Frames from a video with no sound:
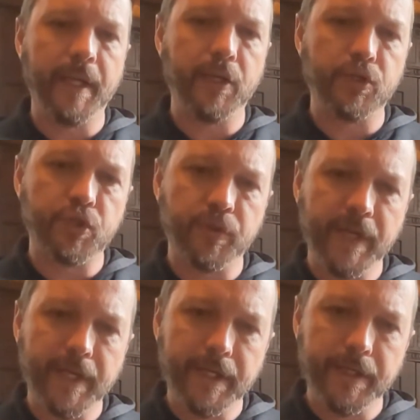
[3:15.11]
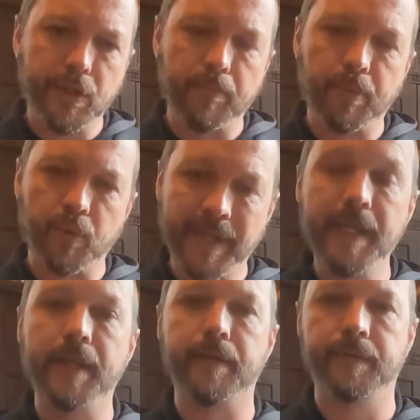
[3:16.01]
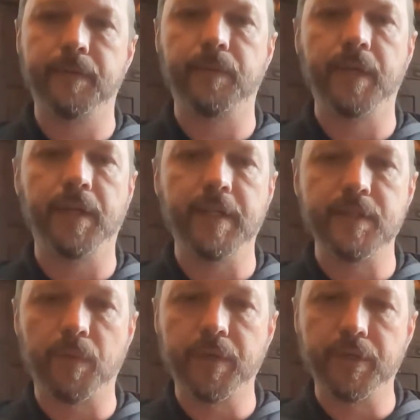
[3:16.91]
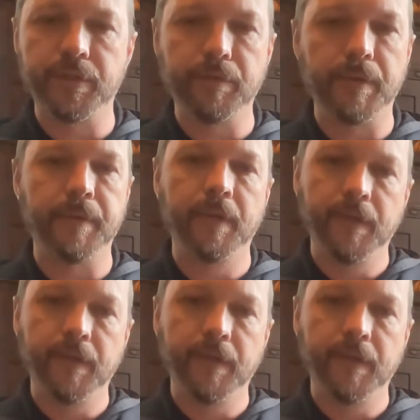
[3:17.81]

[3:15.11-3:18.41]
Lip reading: you're training your brain, really, is what you're doing,